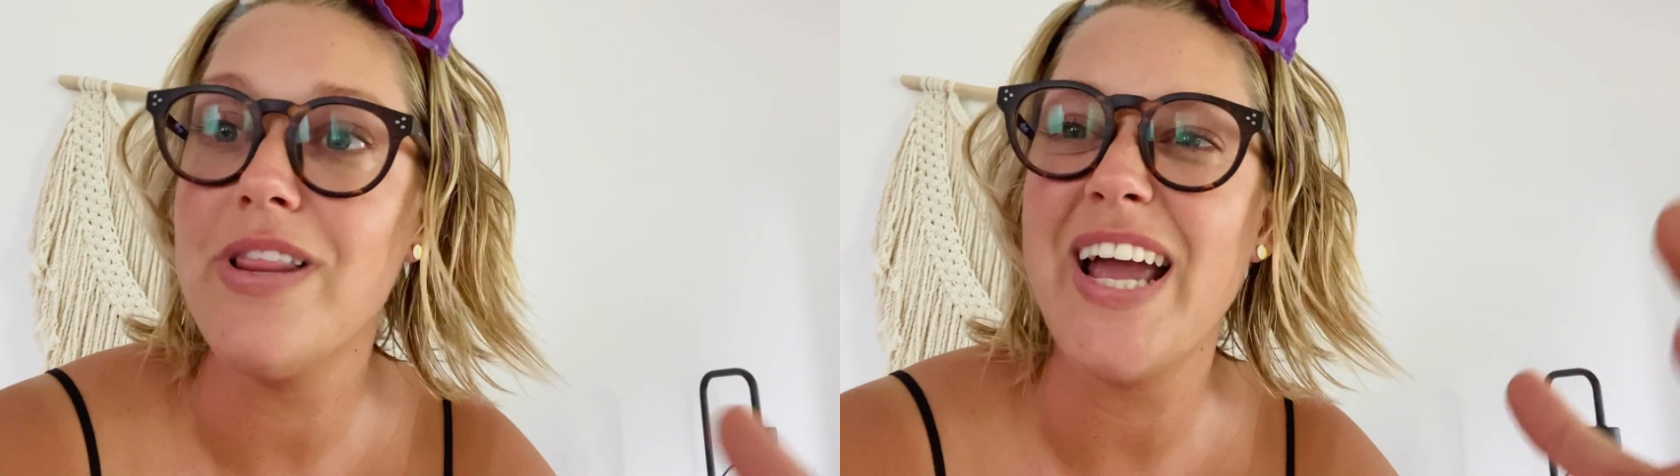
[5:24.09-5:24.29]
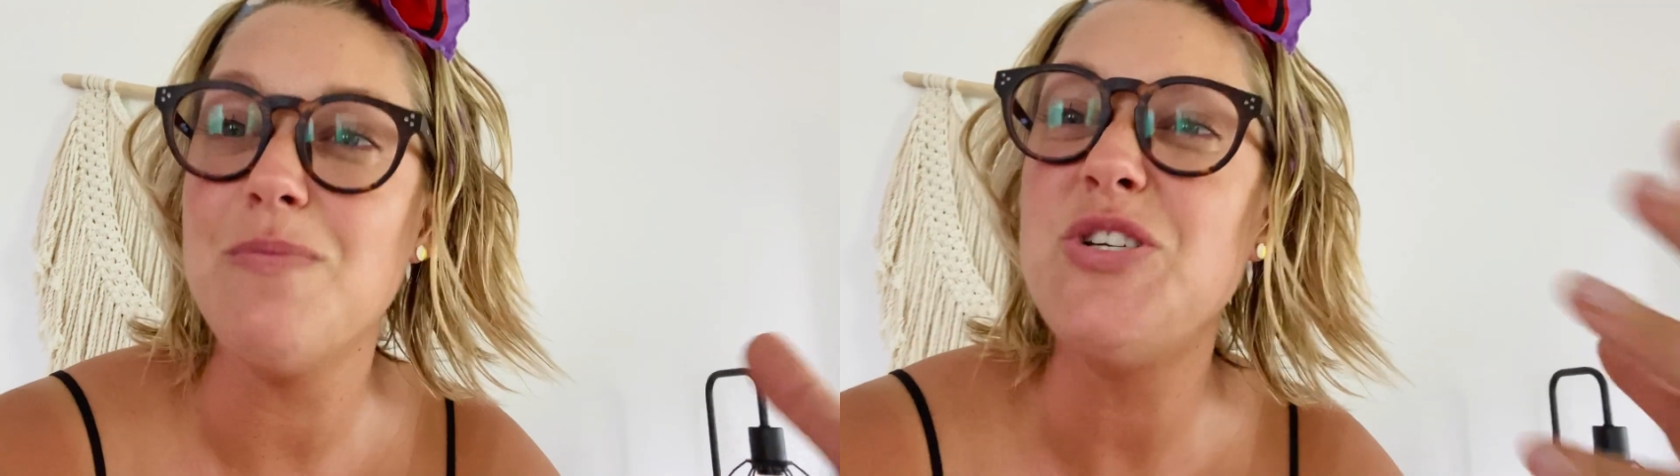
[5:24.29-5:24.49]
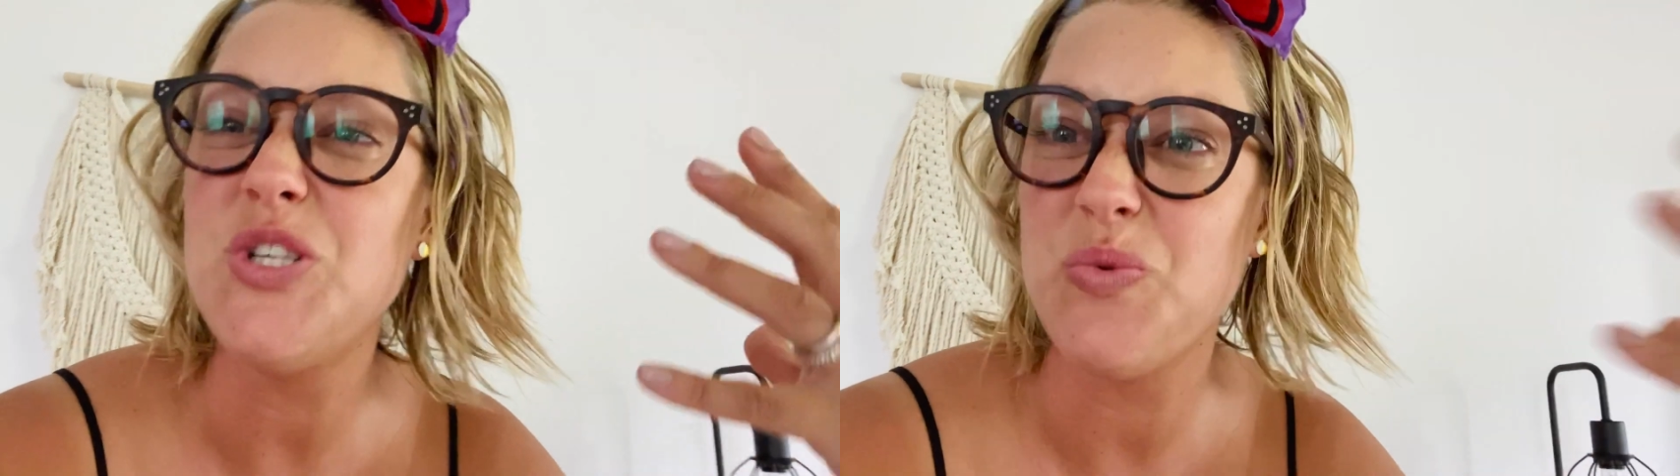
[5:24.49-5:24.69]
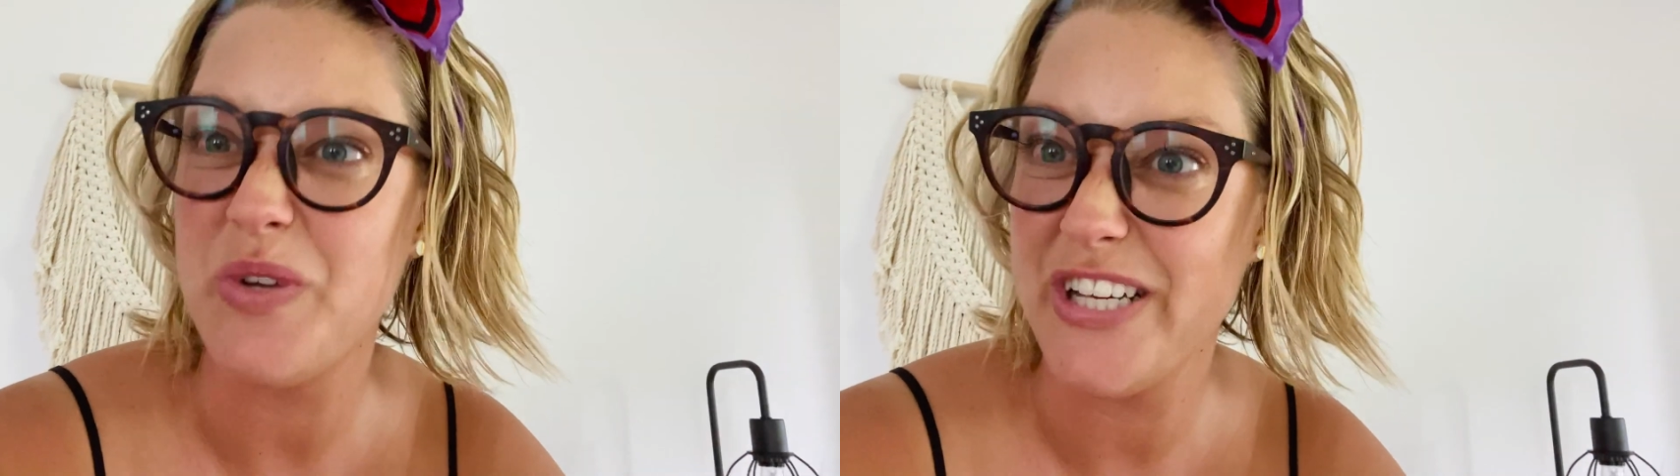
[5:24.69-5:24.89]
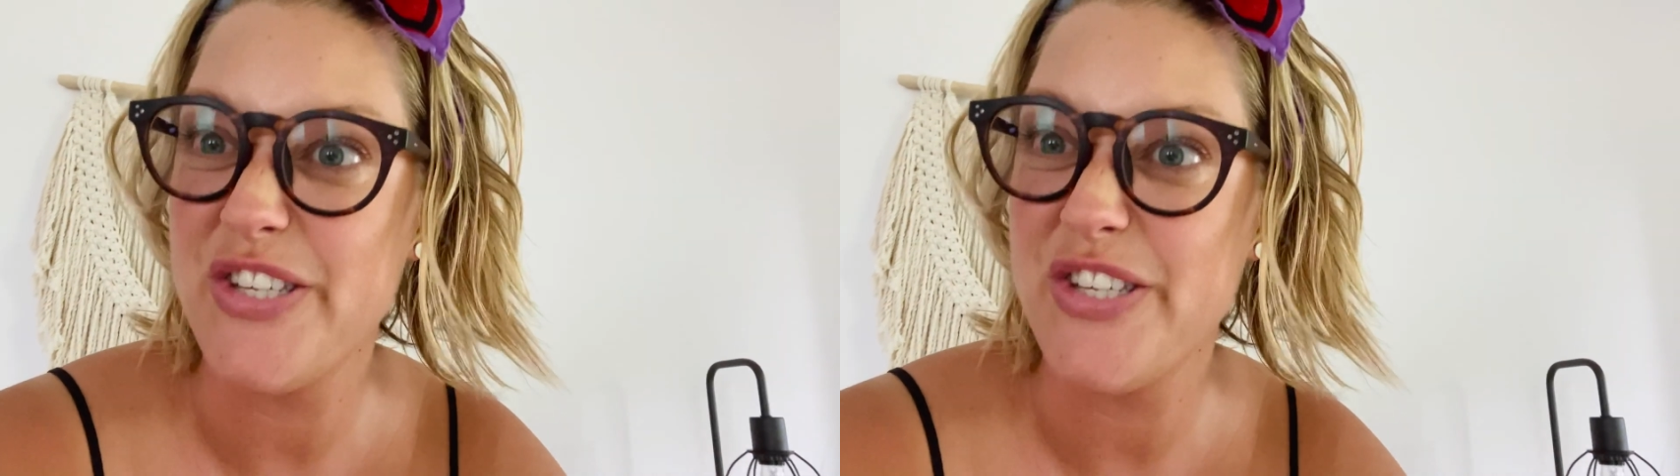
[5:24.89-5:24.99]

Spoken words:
like I'm just really